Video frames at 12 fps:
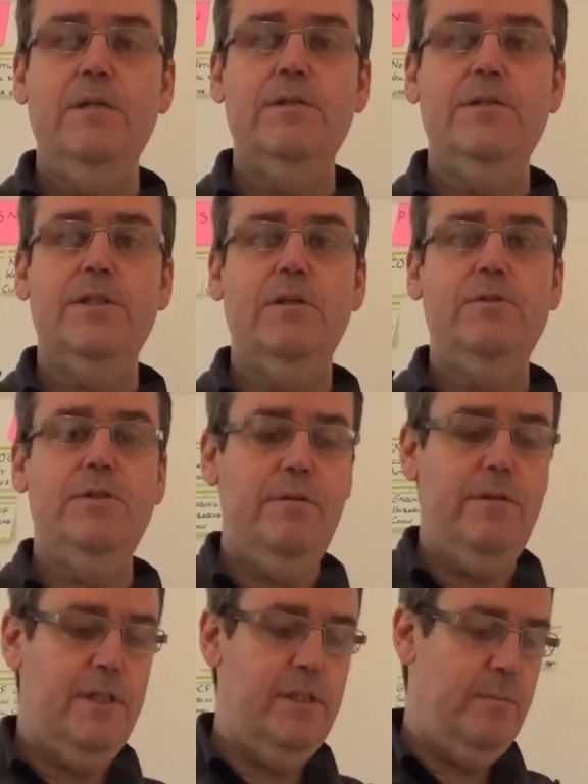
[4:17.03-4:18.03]
So some
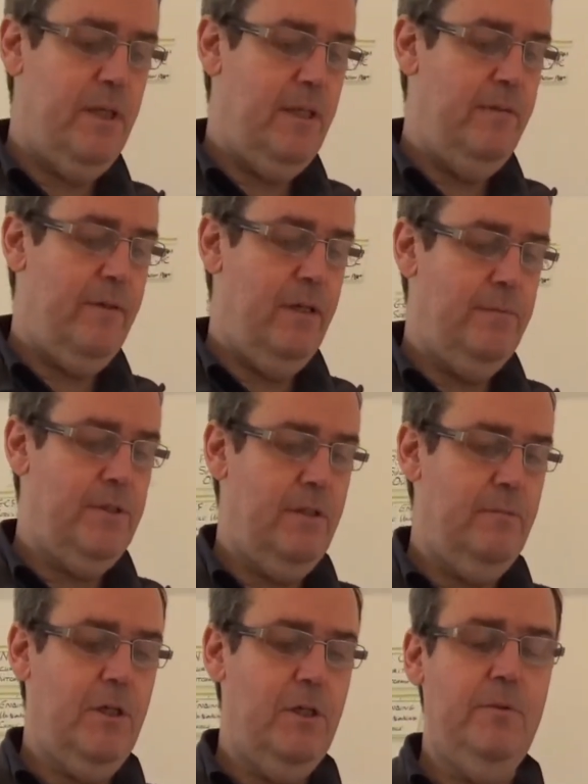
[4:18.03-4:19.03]
things are being developed at
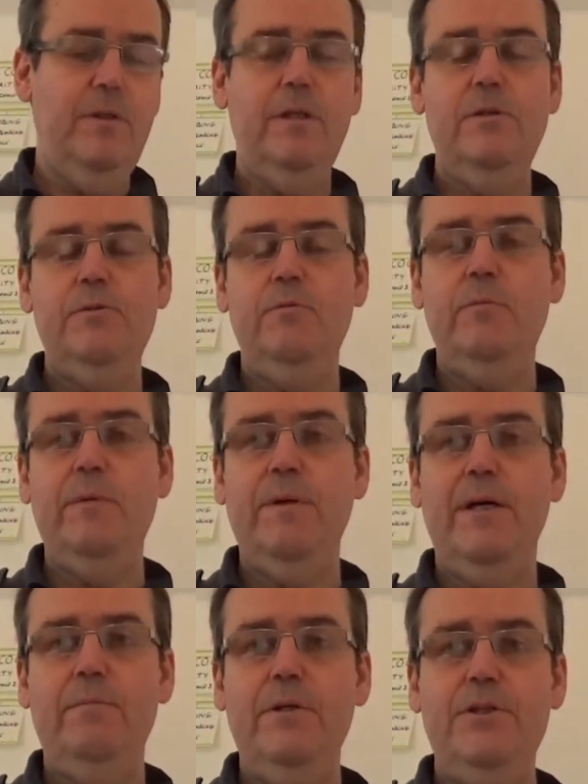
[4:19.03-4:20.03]
the moment. Those will be
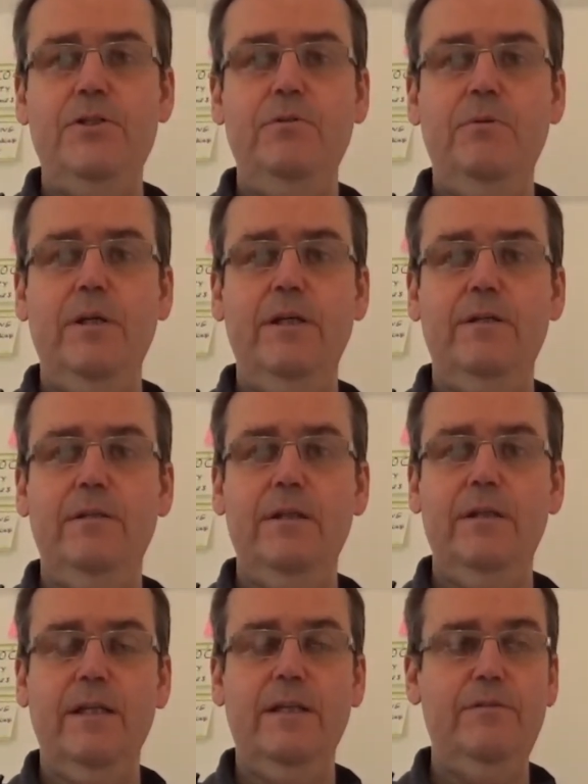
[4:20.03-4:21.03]
published shortly on
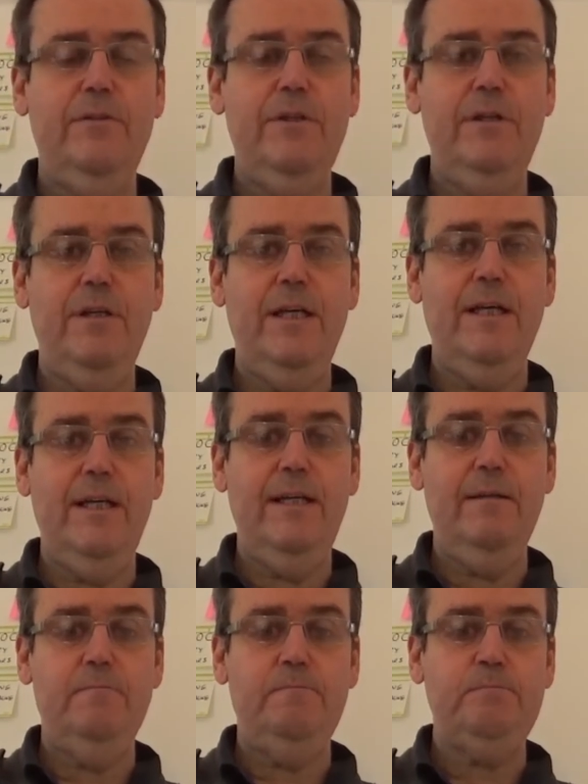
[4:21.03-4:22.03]

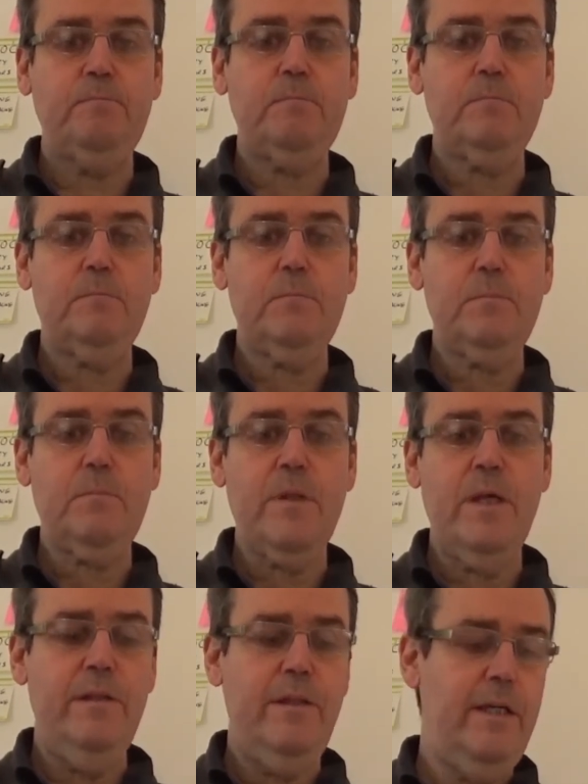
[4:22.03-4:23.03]
gov.uk.
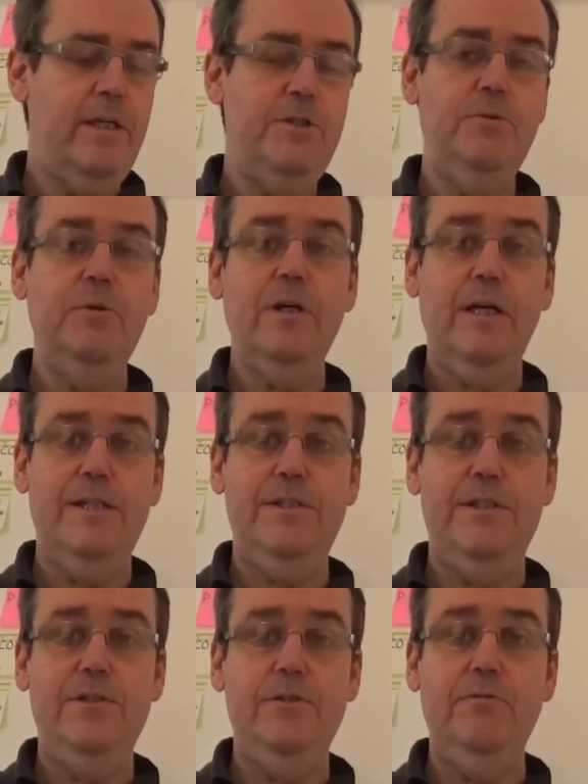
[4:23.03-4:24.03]
The initial
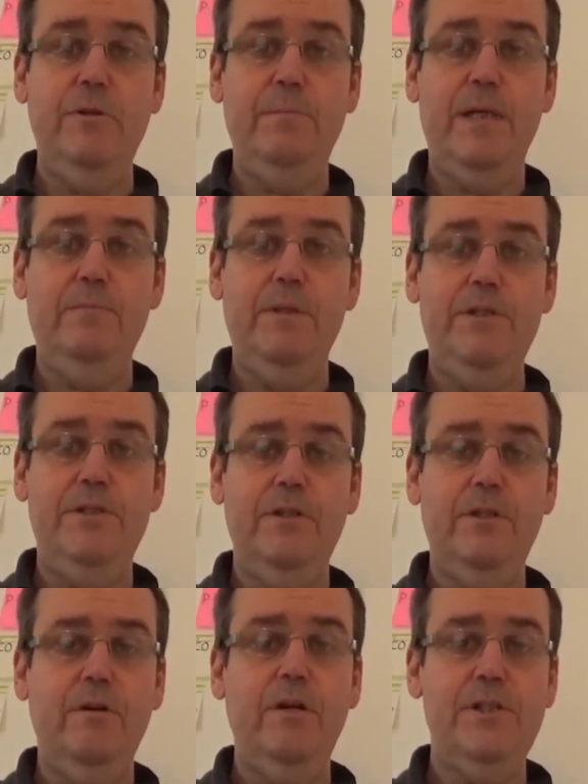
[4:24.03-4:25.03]
guidance is already published, so
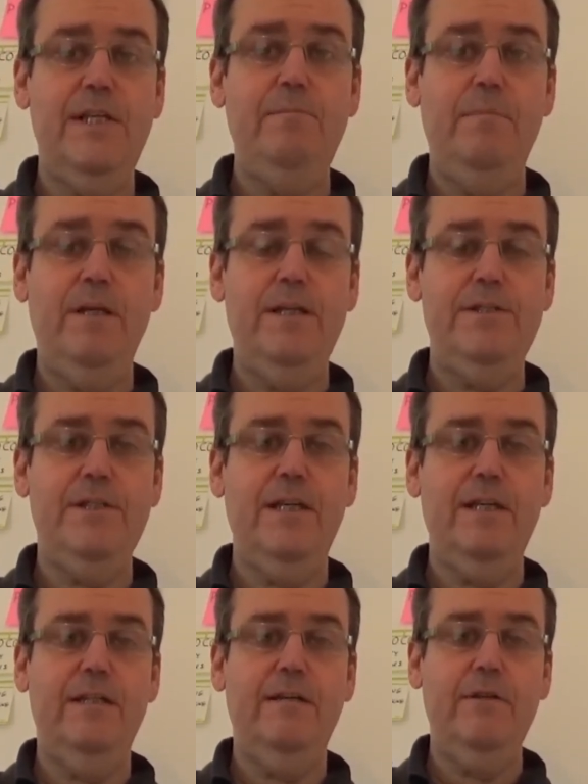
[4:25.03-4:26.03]
there are templates
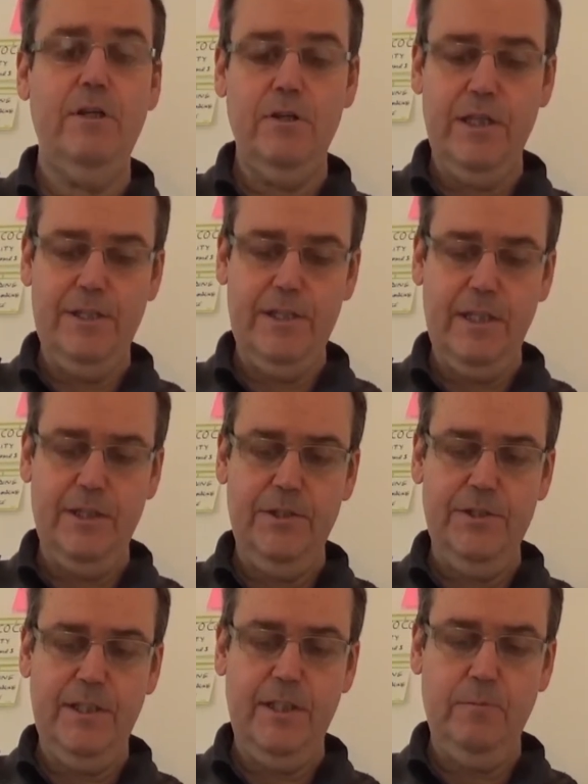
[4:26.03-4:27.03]
out there and
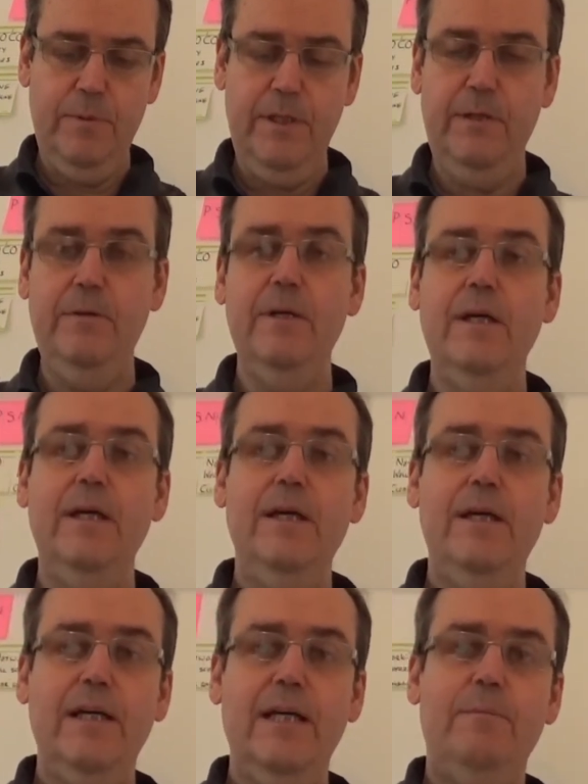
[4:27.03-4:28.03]
architectures to help you
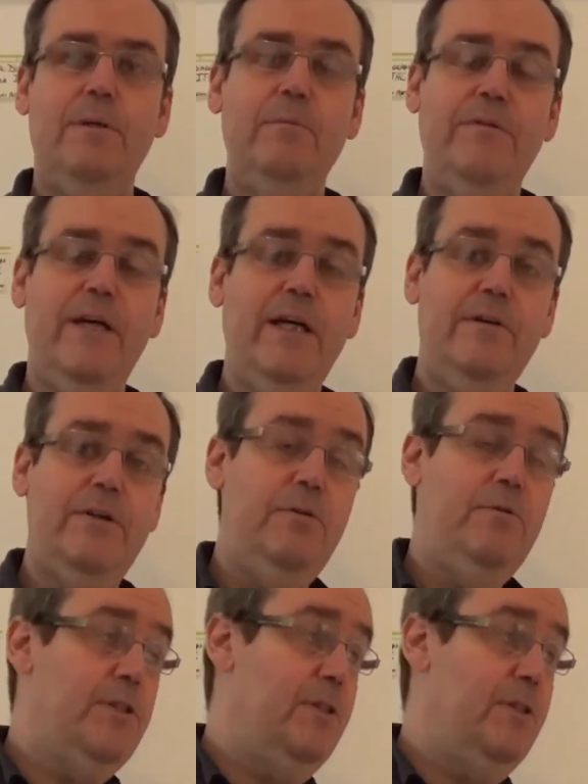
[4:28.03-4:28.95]
come up with how you